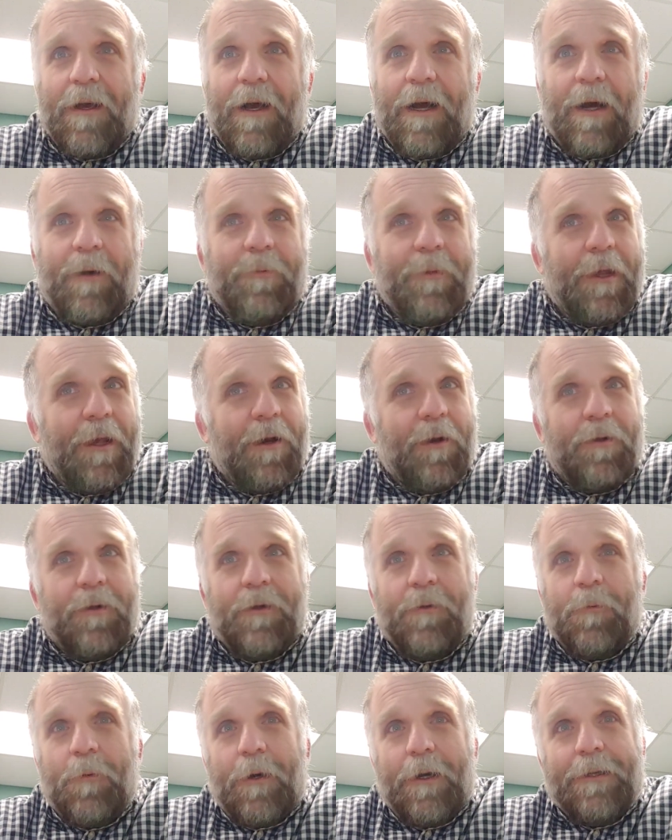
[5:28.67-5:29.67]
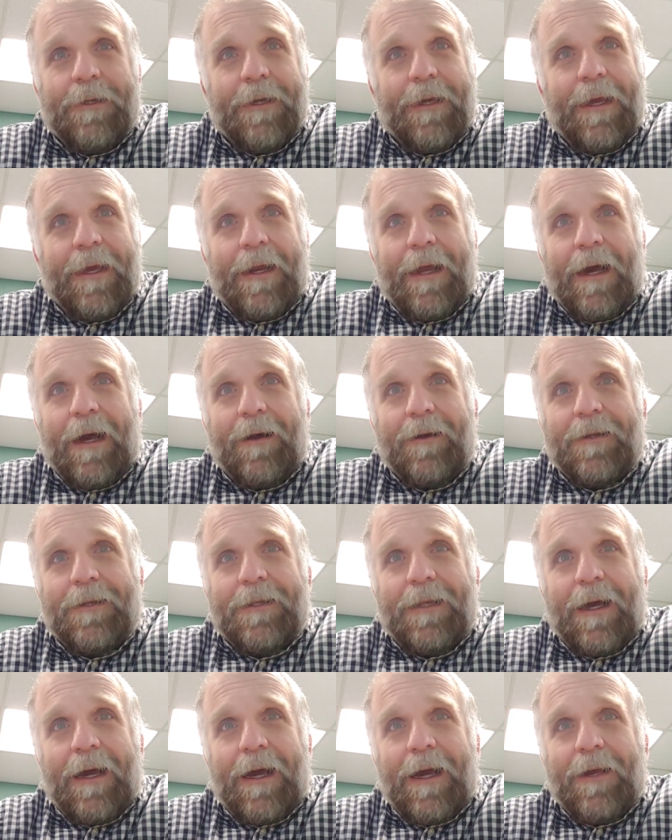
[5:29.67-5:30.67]
I'm the only one to get out
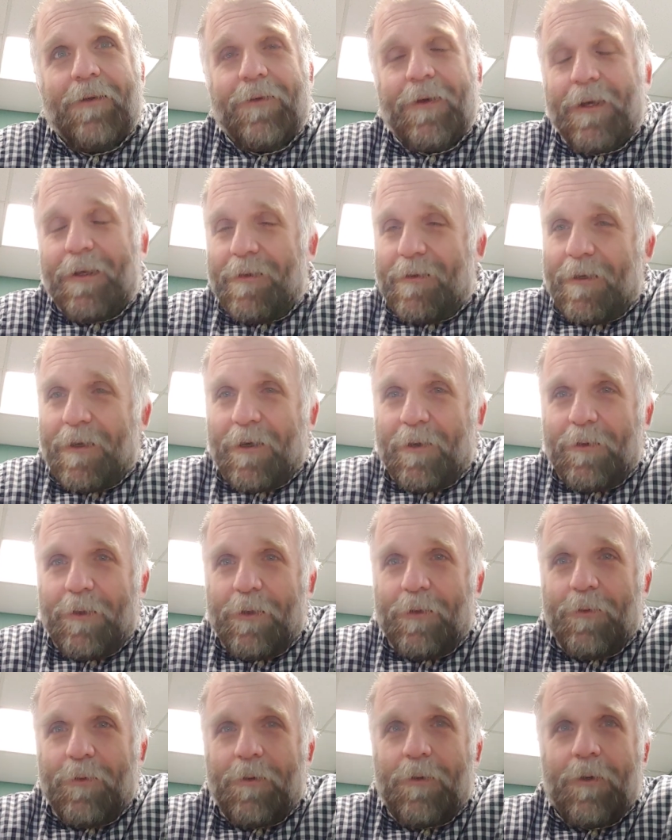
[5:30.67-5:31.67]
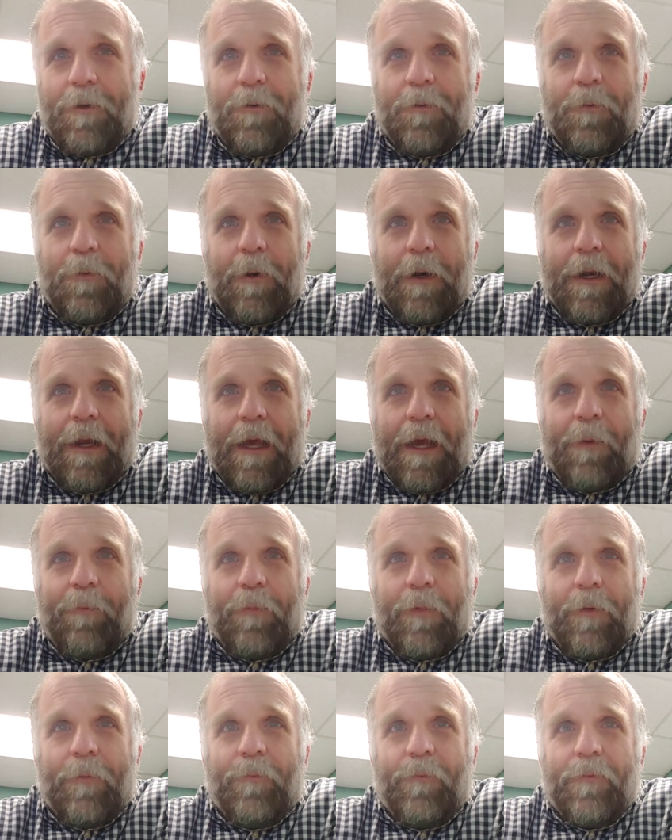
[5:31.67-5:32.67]
alive and tell you what
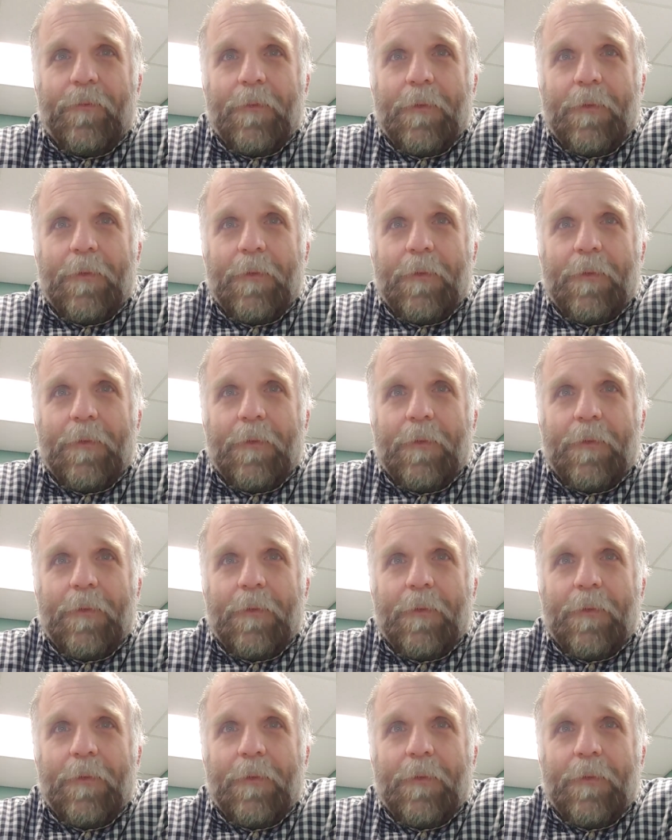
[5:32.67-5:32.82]
happened.